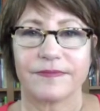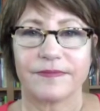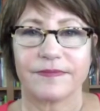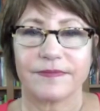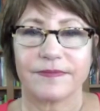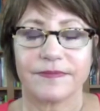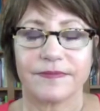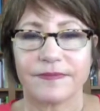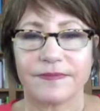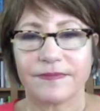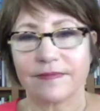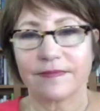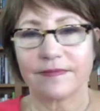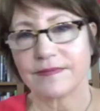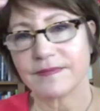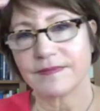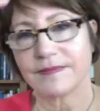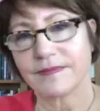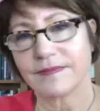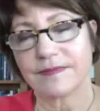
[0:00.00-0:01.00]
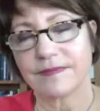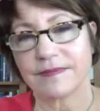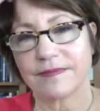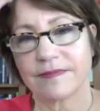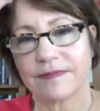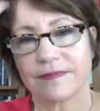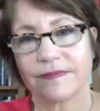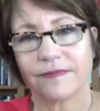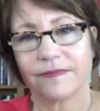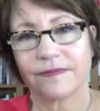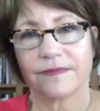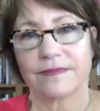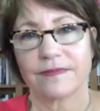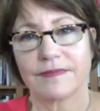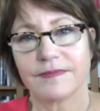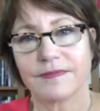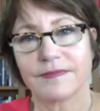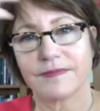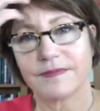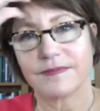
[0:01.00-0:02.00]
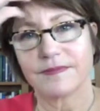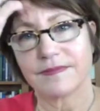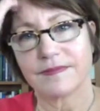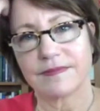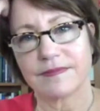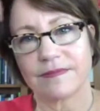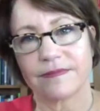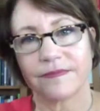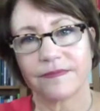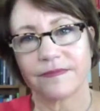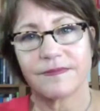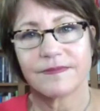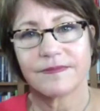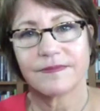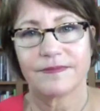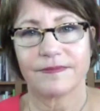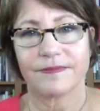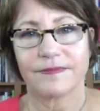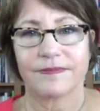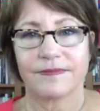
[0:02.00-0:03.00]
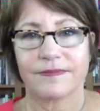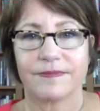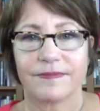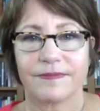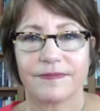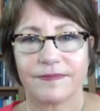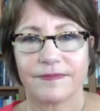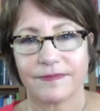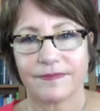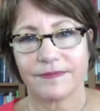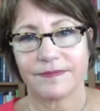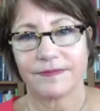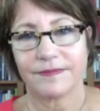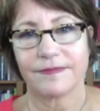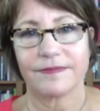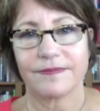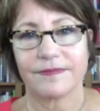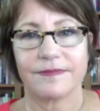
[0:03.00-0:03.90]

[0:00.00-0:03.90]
(not speaking)